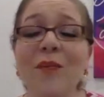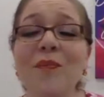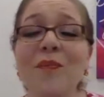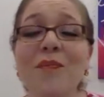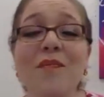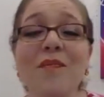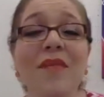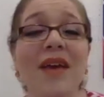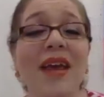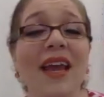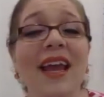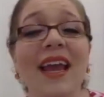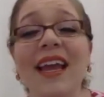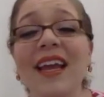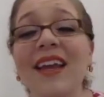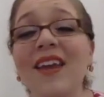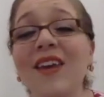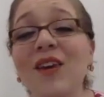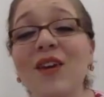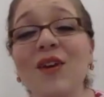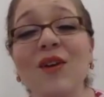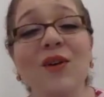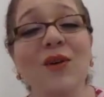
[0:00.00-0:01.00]
make
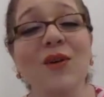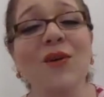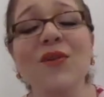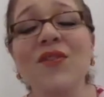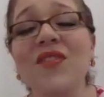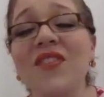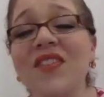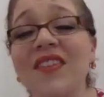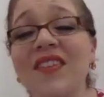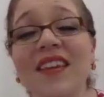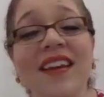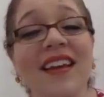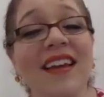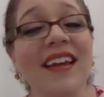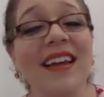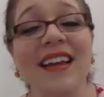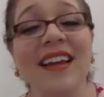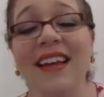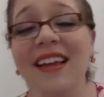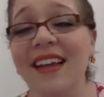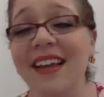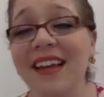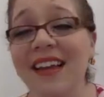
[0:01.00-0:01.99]
you
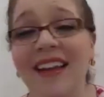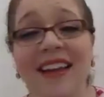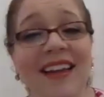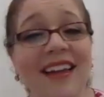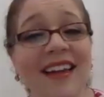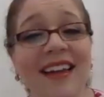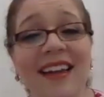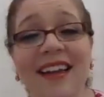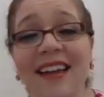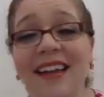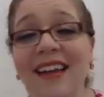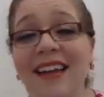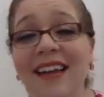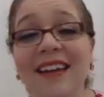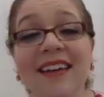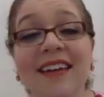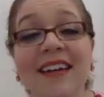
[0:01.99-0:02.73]
see